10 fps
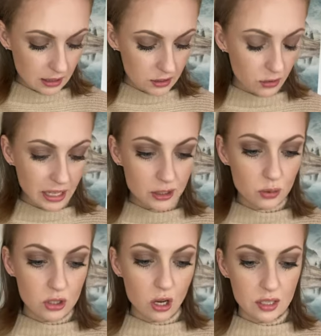So that's
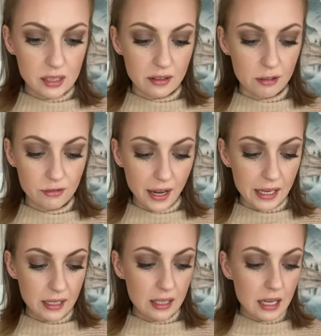what's causing the
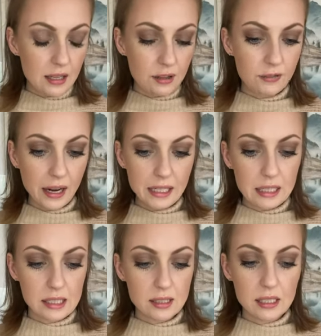fight. The fight
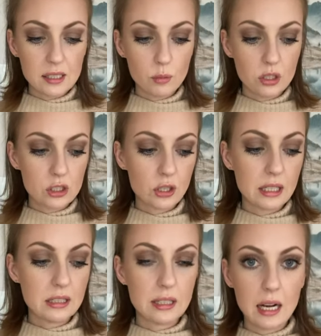is that someone is trying
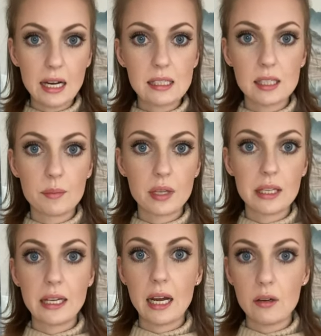to deny something,
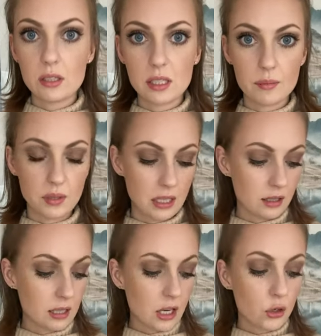get out of
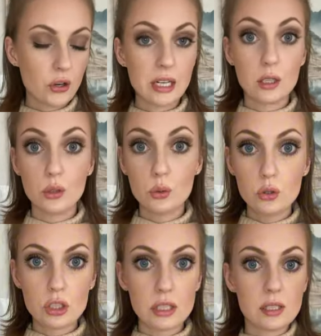something, create
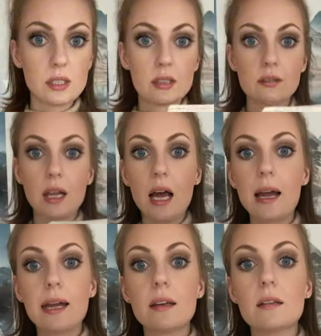illusions,
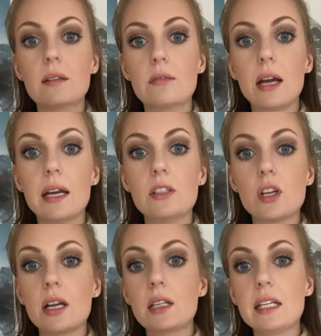lie, right?
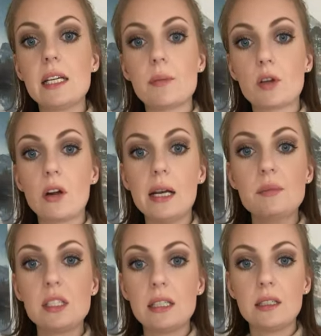Trying to clean up the crime
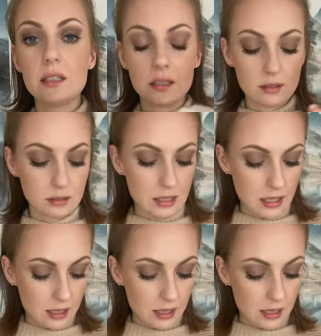scene here.